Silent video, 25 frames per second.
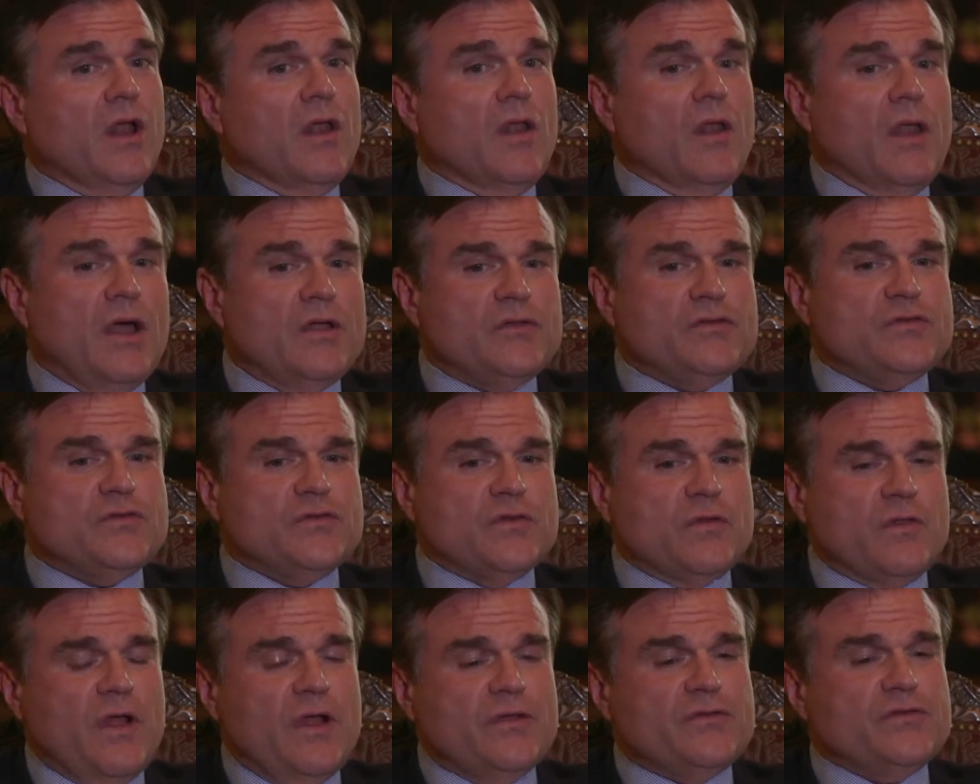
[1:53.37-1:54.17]
Let's
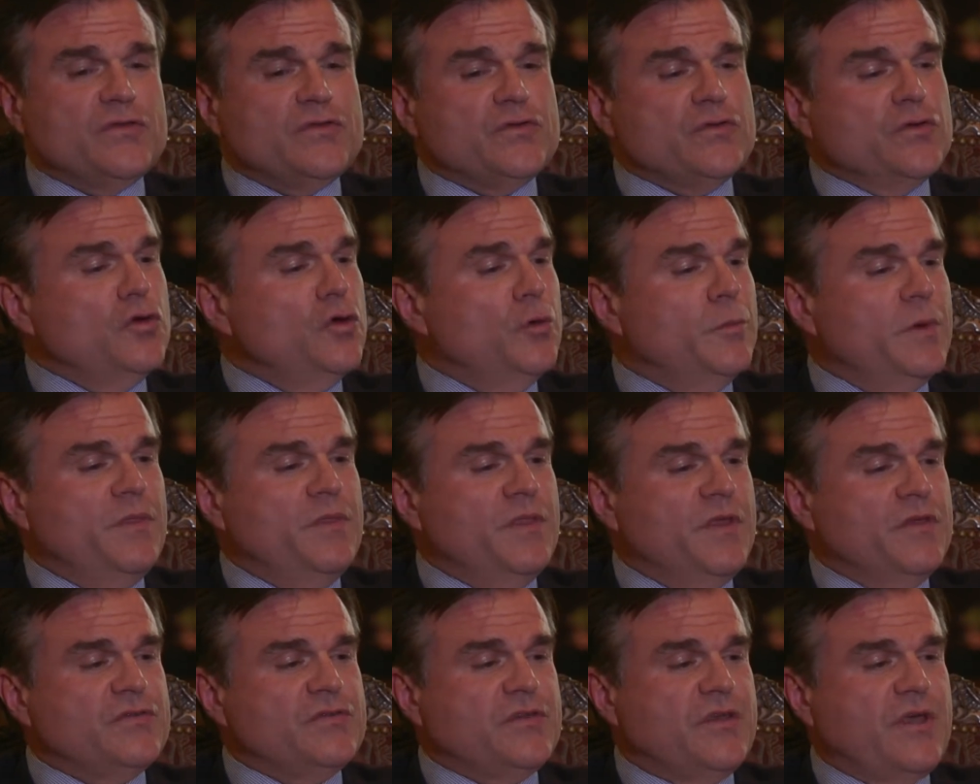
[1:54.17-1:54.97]
assume
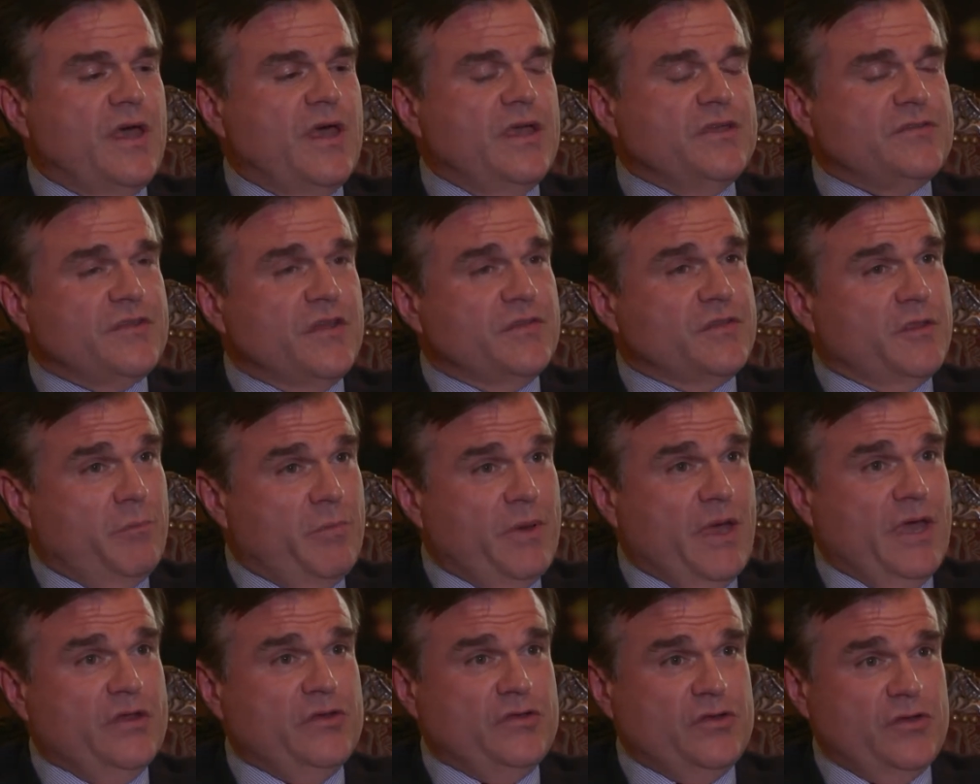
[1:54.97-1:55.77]
in this case that the
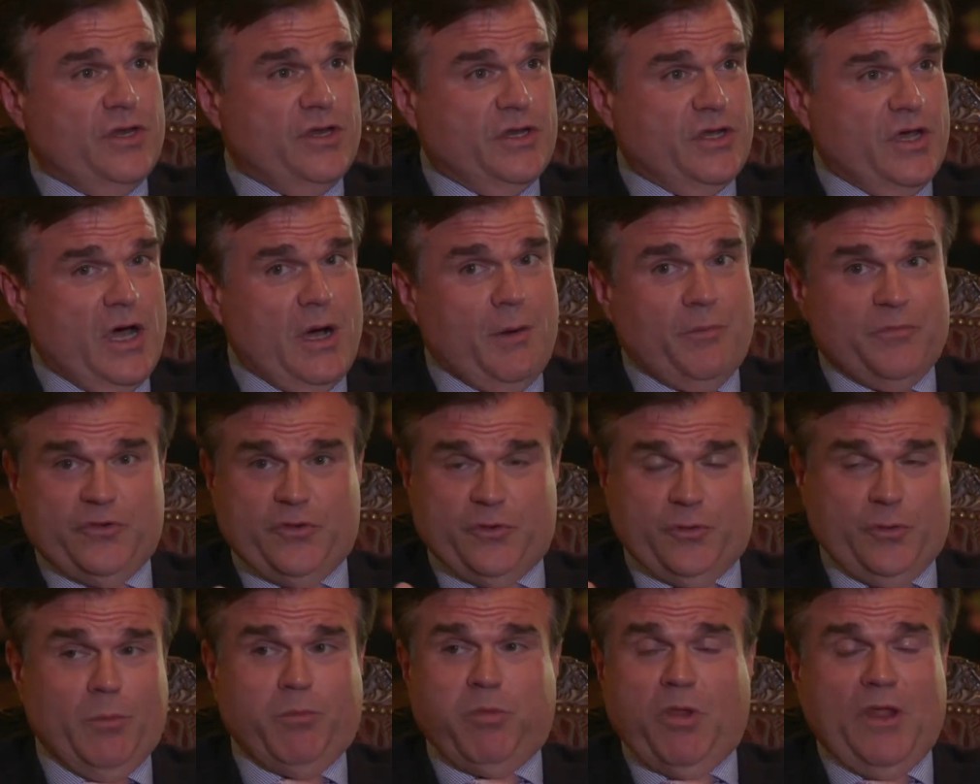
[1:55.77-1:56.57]
patient comes
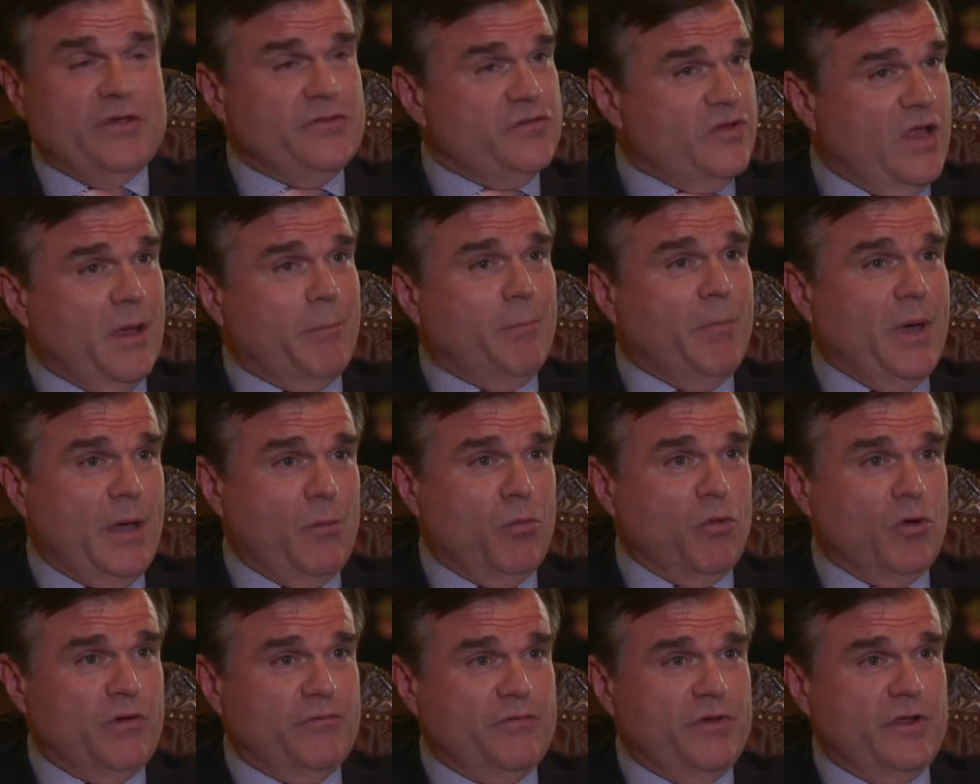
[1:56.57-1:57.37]
to a place like
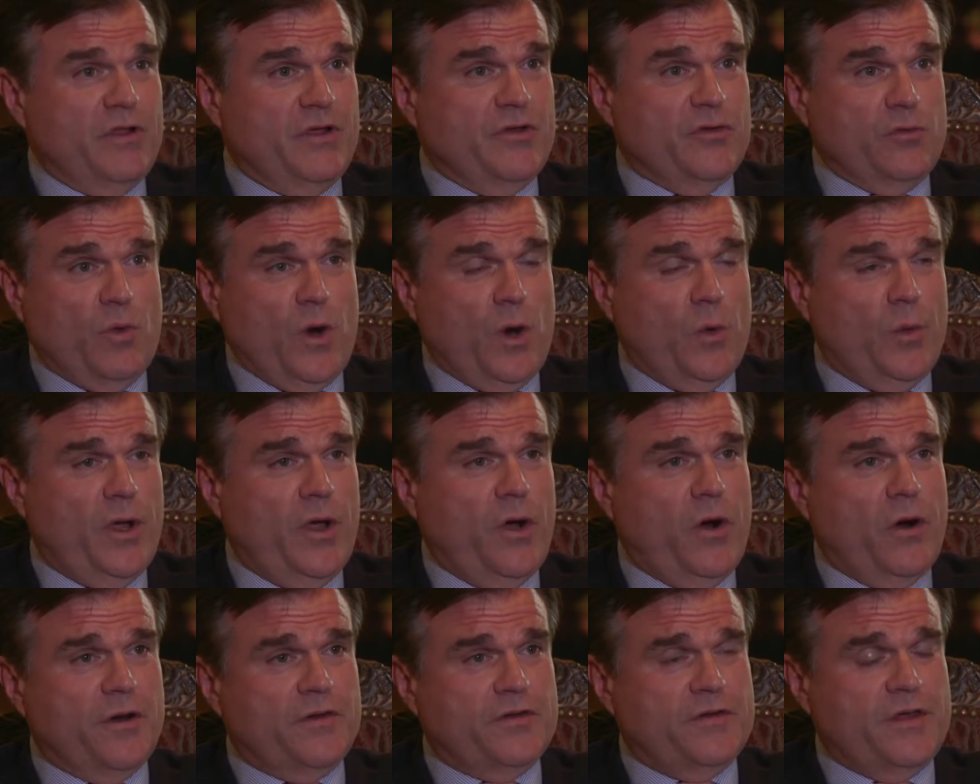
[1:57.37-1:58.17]
Baybrook Village where we
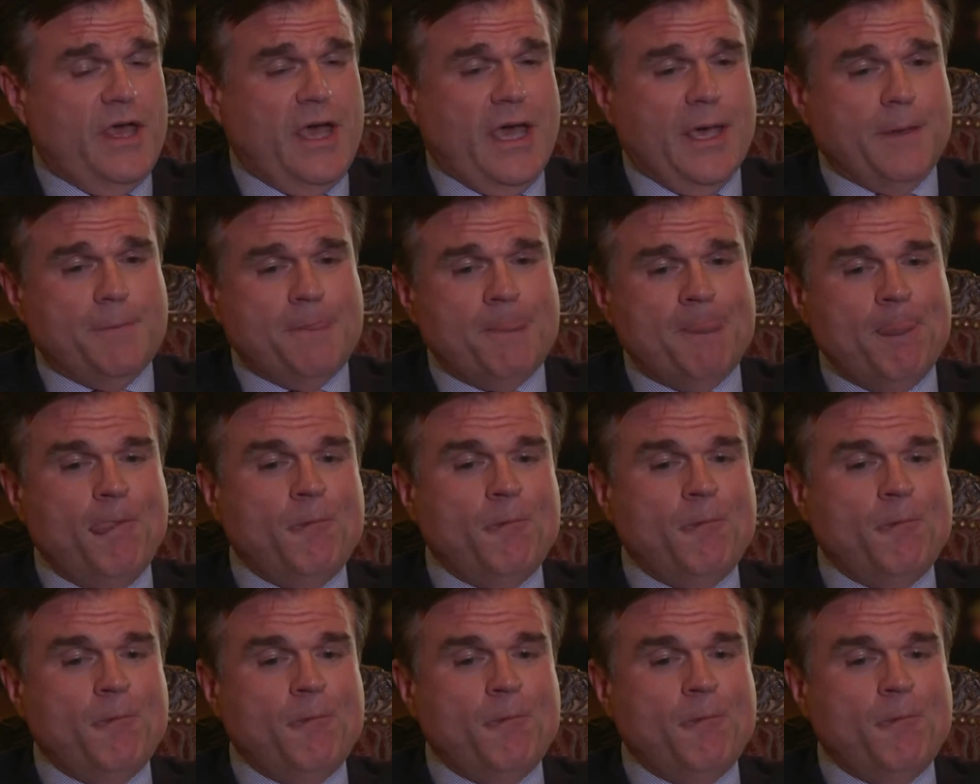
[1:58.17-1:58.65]
are today.